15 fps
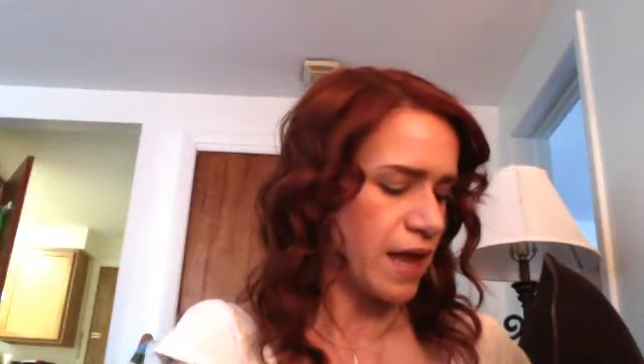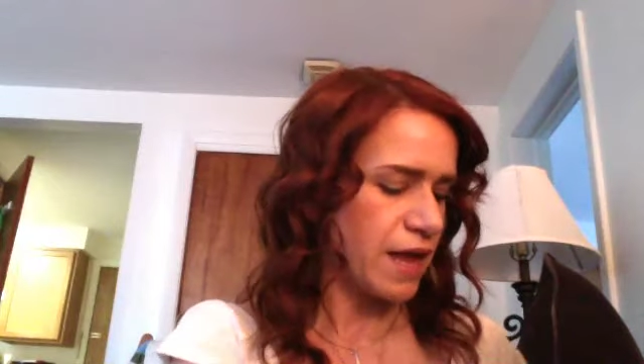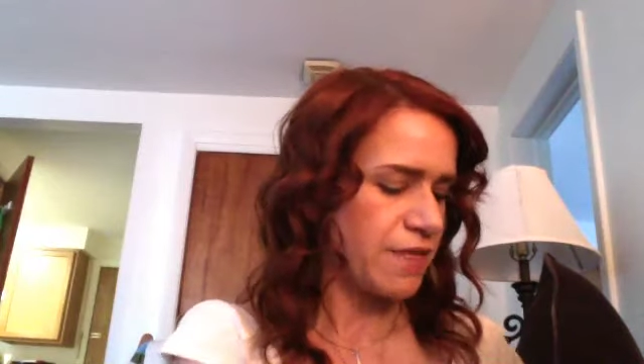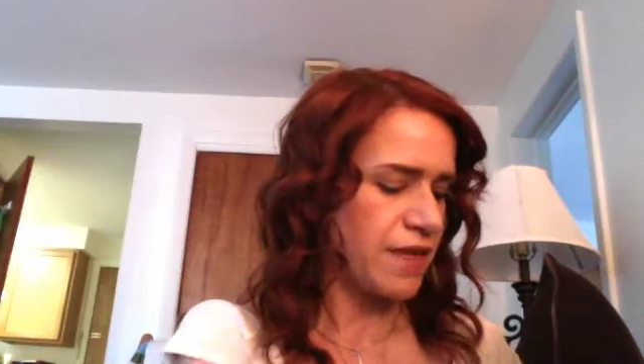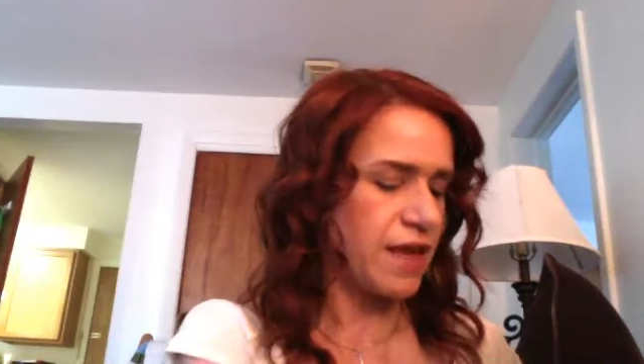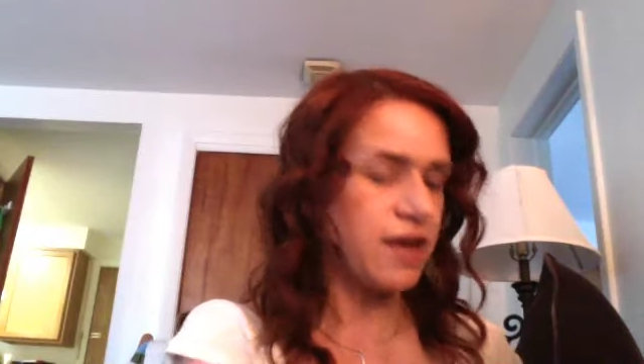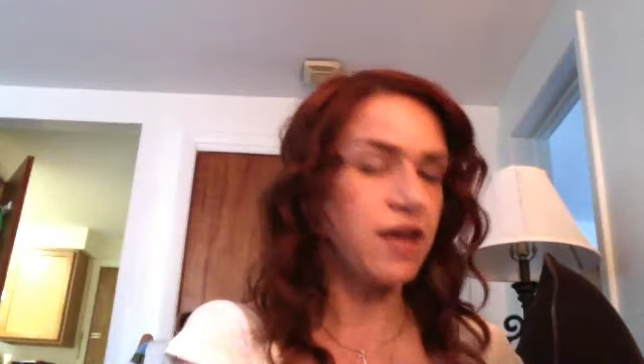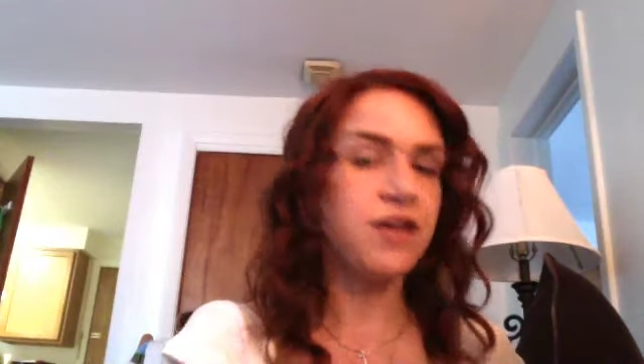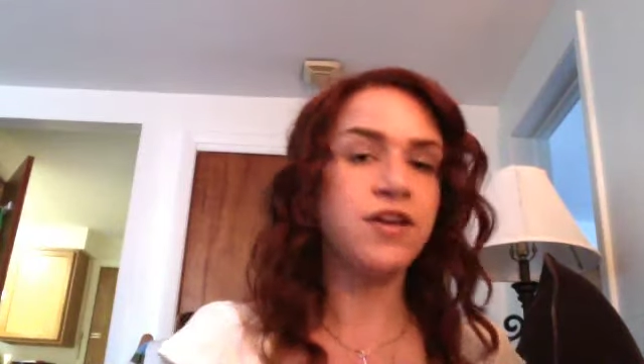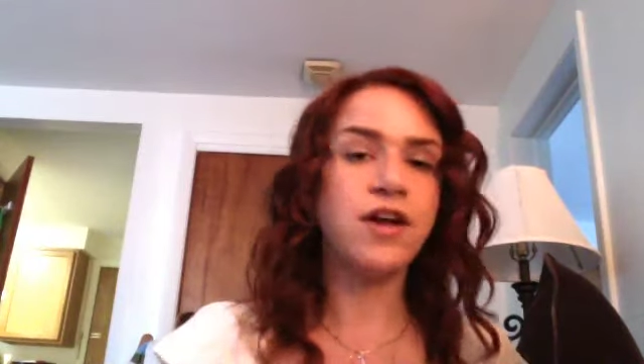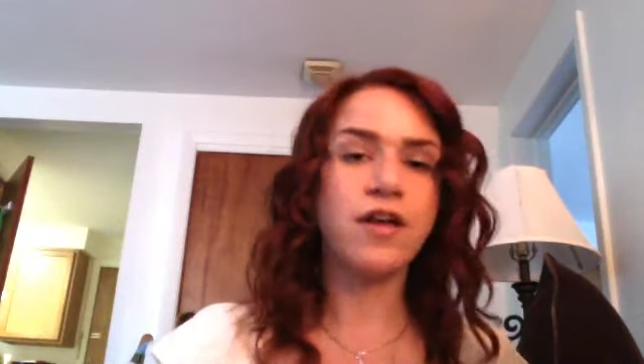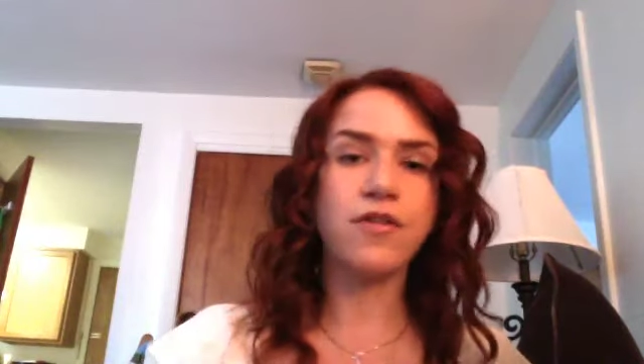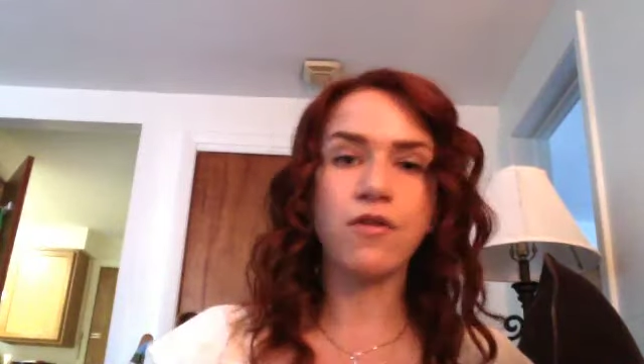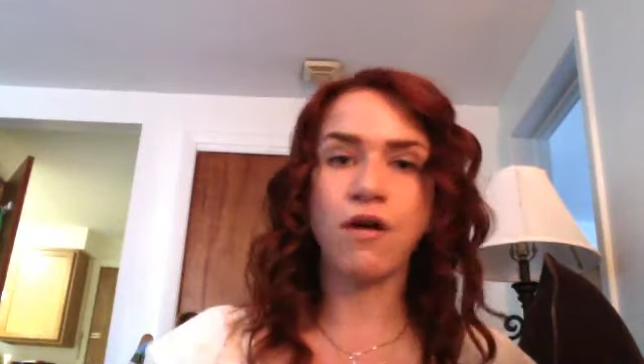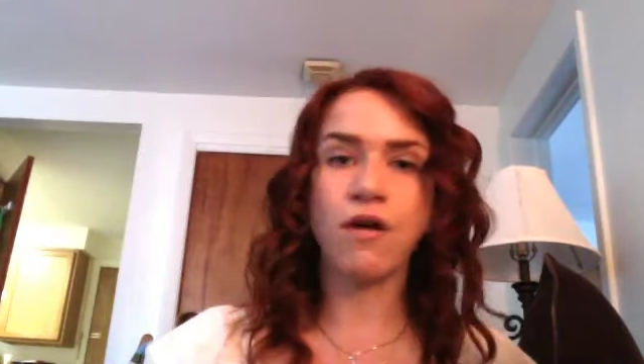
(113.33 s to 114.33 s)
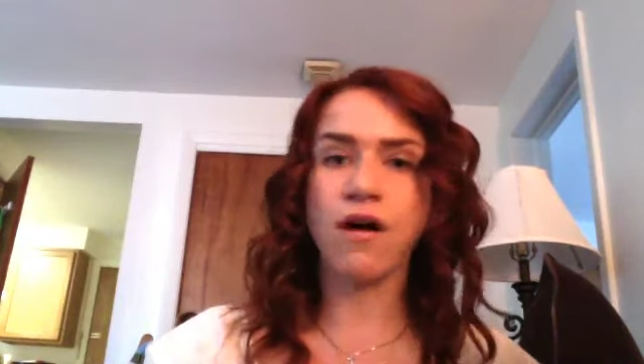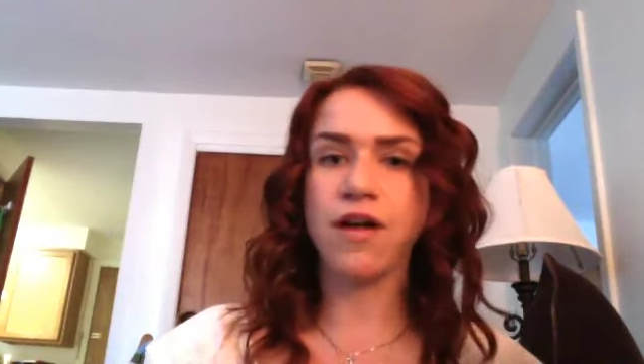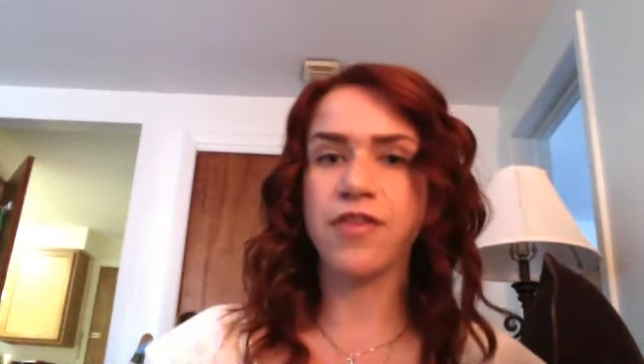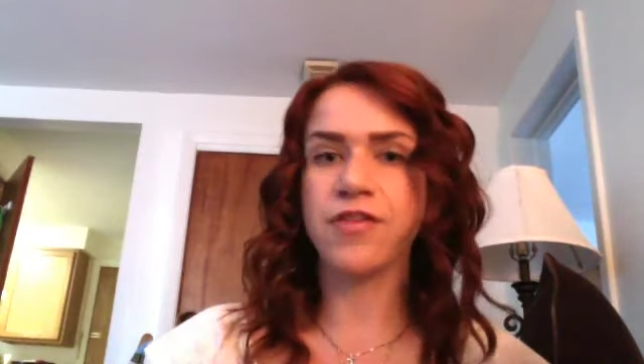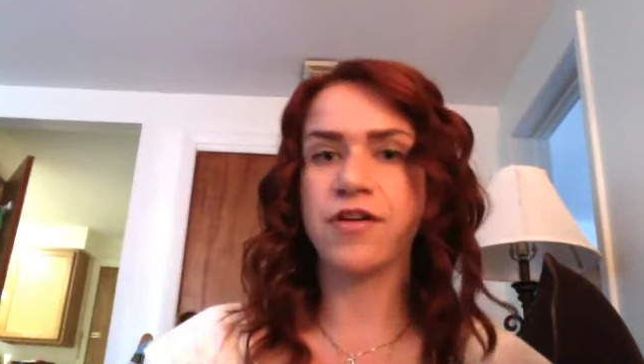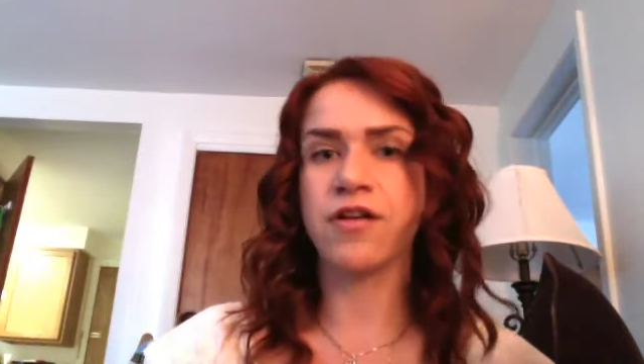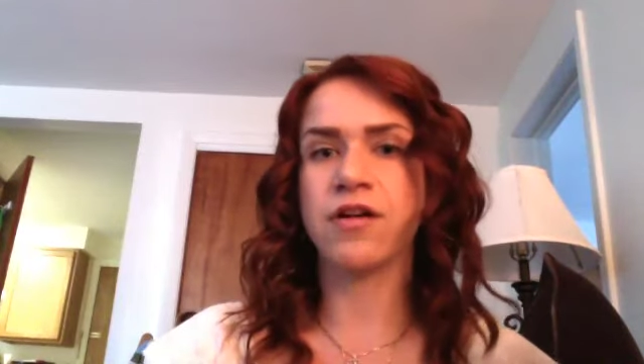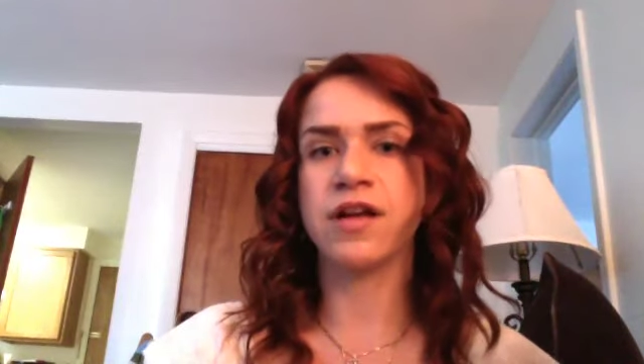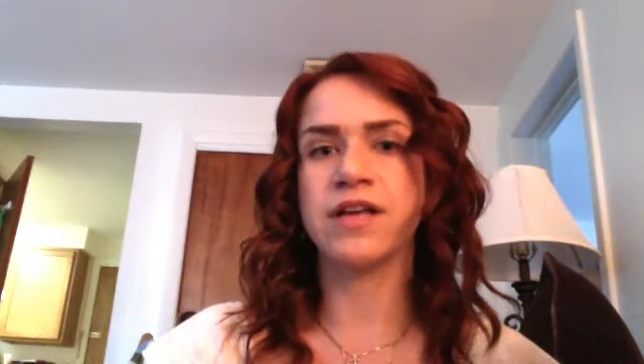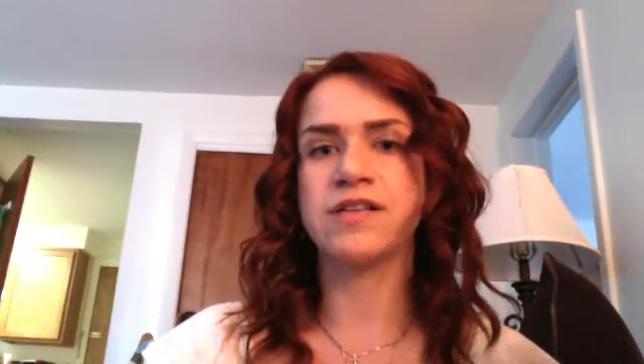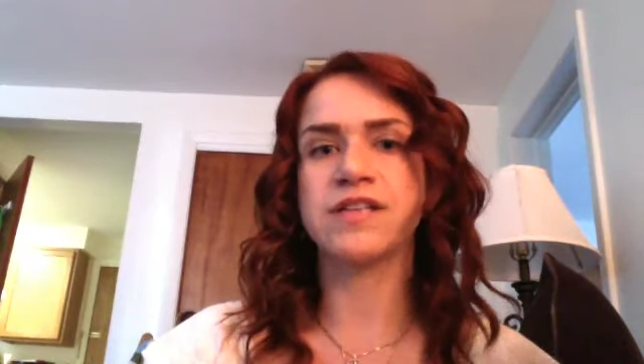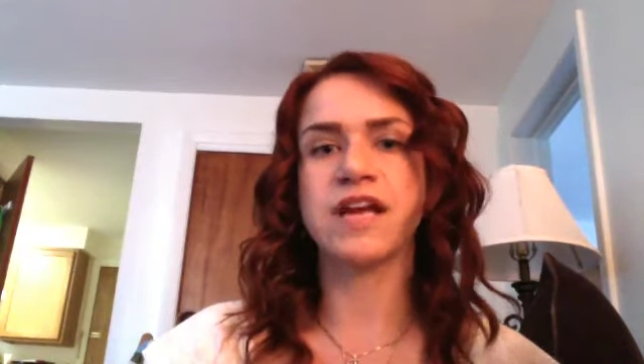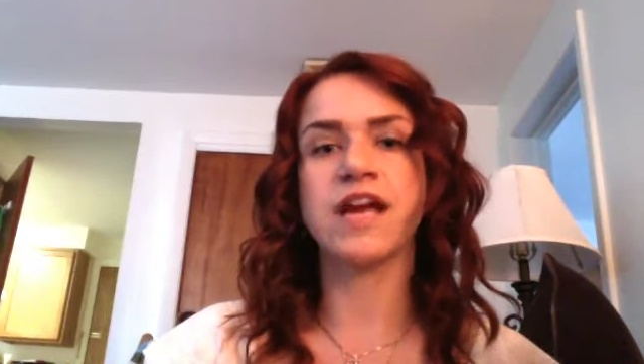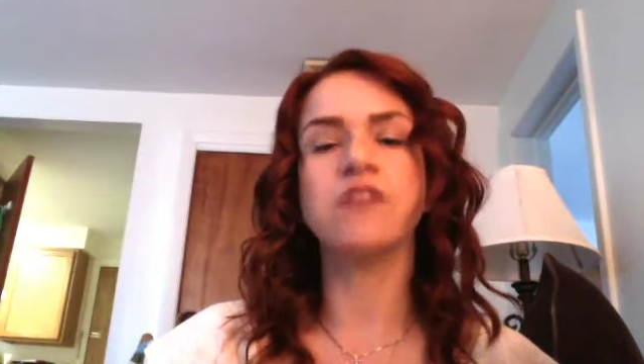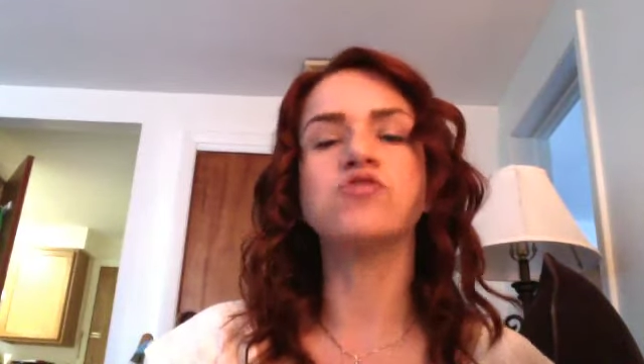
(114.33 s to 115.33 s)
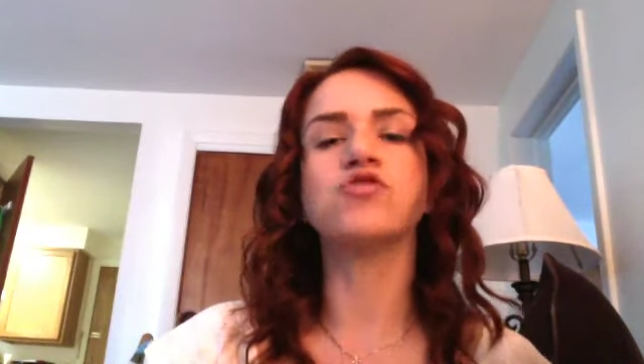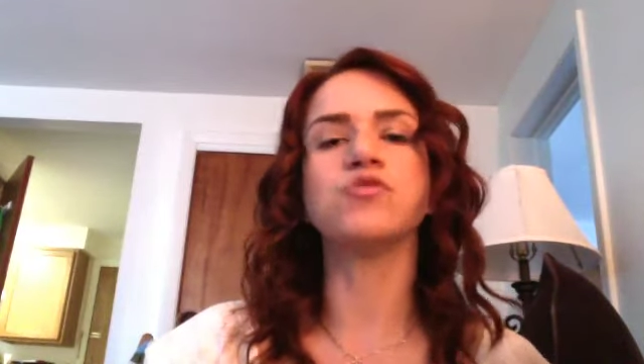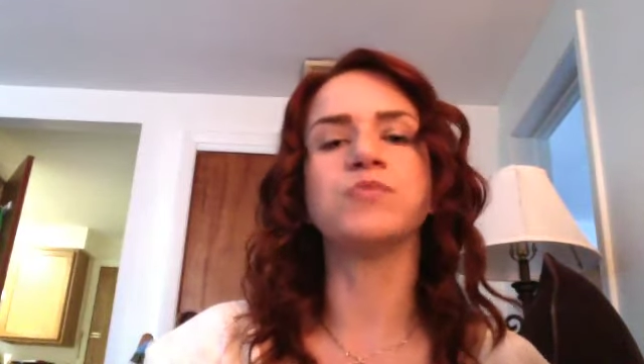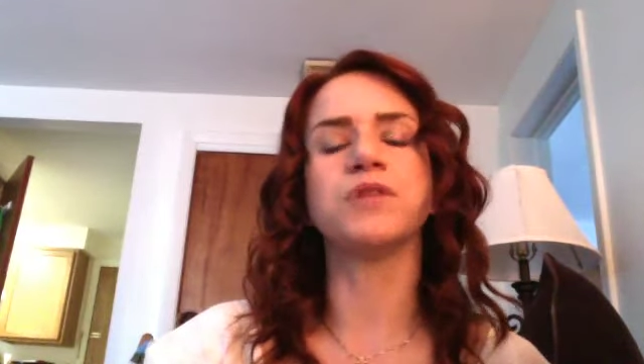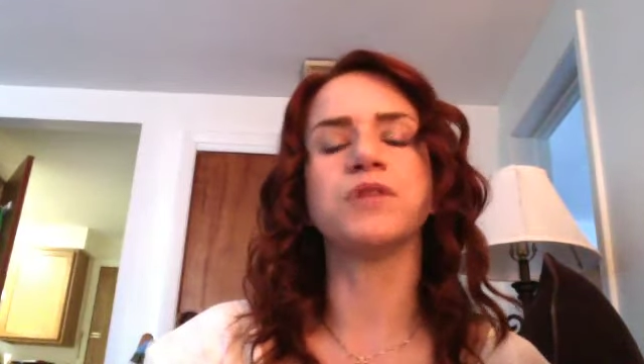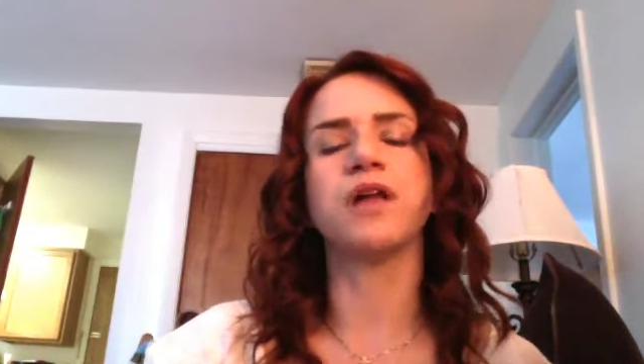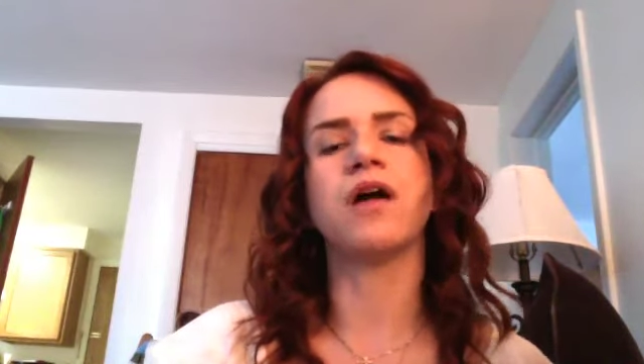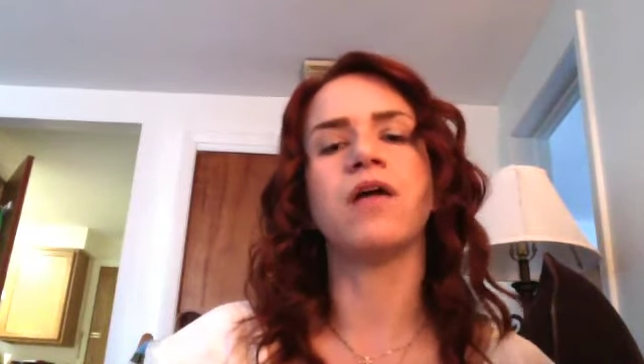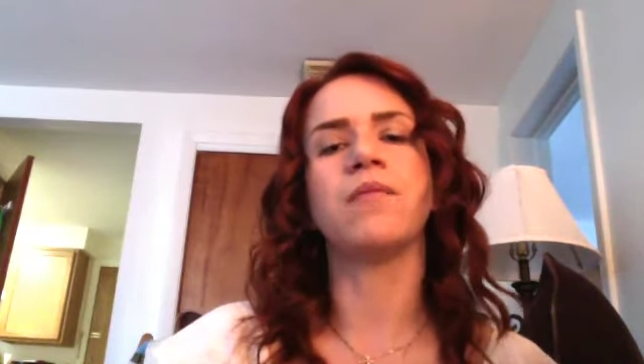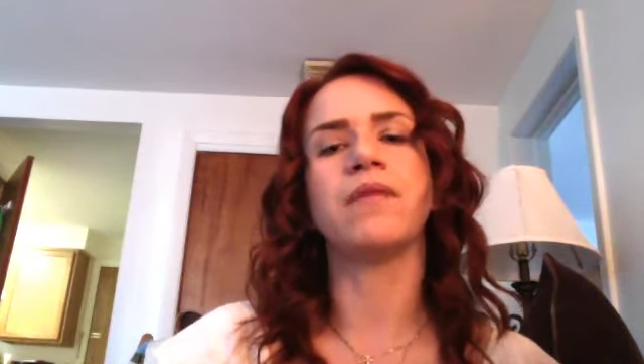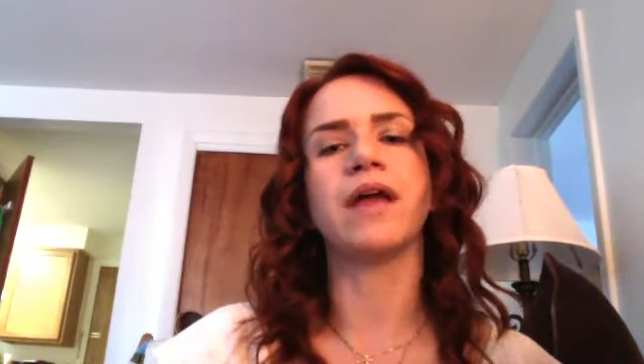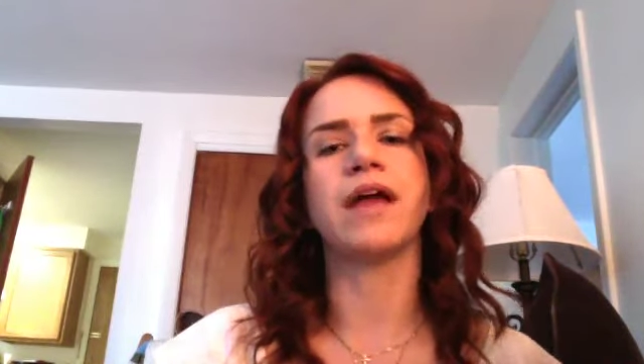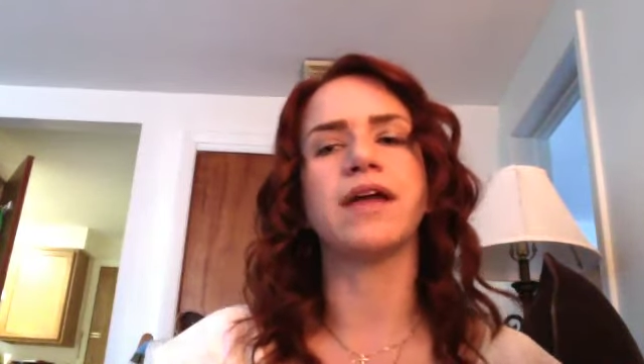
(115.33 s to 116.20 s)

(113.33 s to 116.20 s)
And then another author is Andrew Blum,